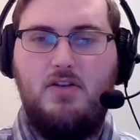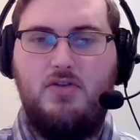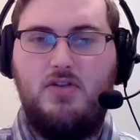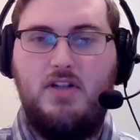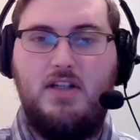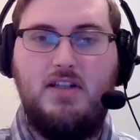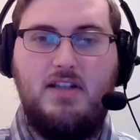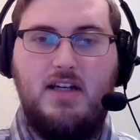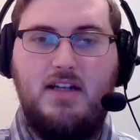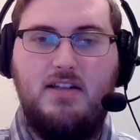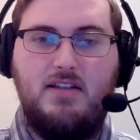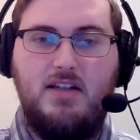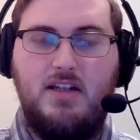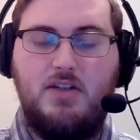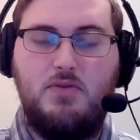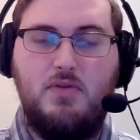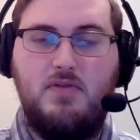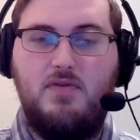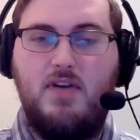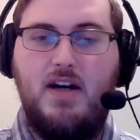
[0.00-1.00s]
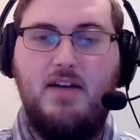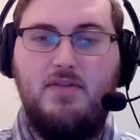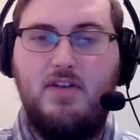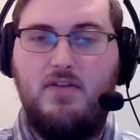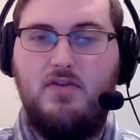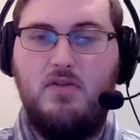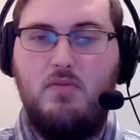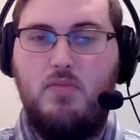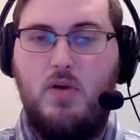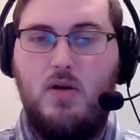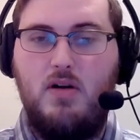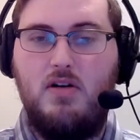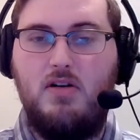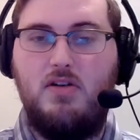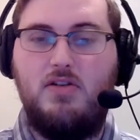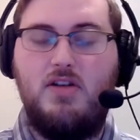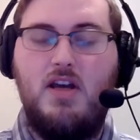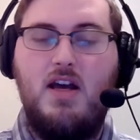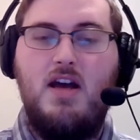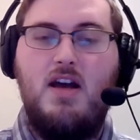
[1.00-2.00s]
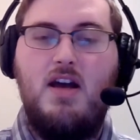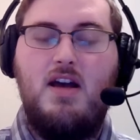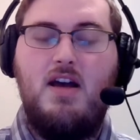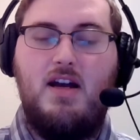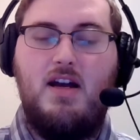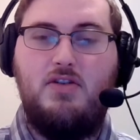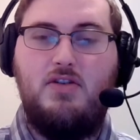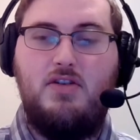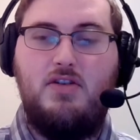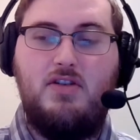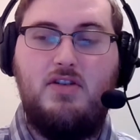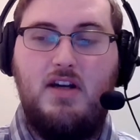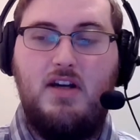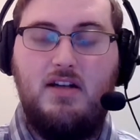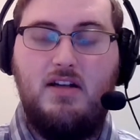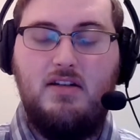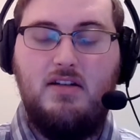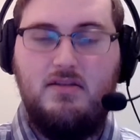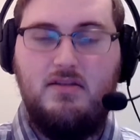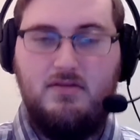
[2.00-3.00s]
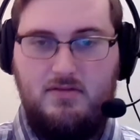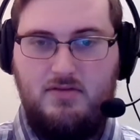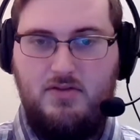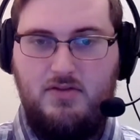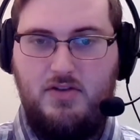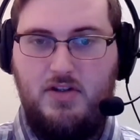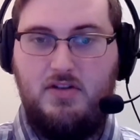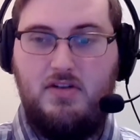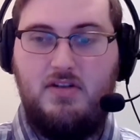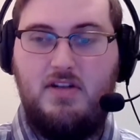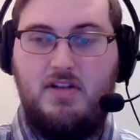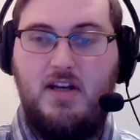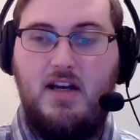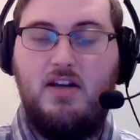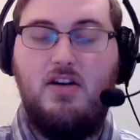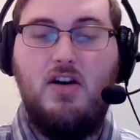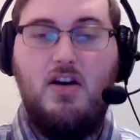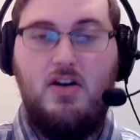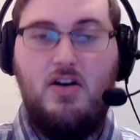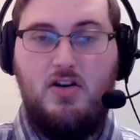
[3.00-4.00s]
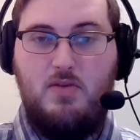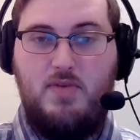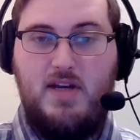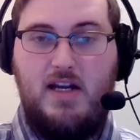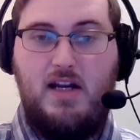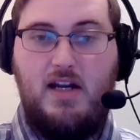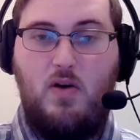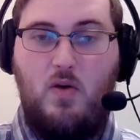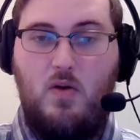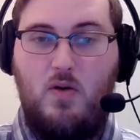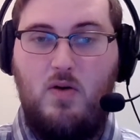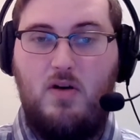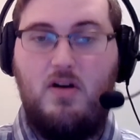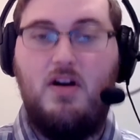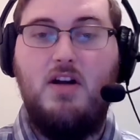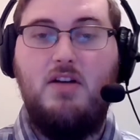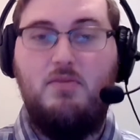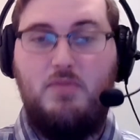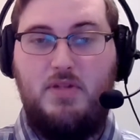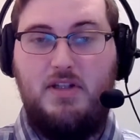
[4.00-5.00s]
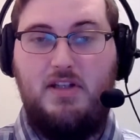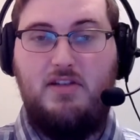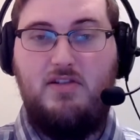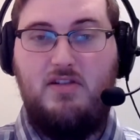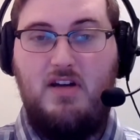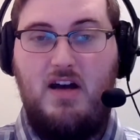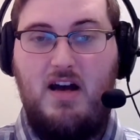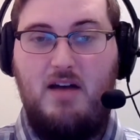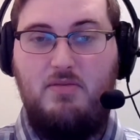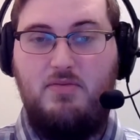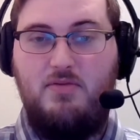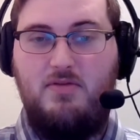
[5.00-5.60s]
she has had sex with five different partners, and she's saying, Jesus saying, You're being a whore. Please stop.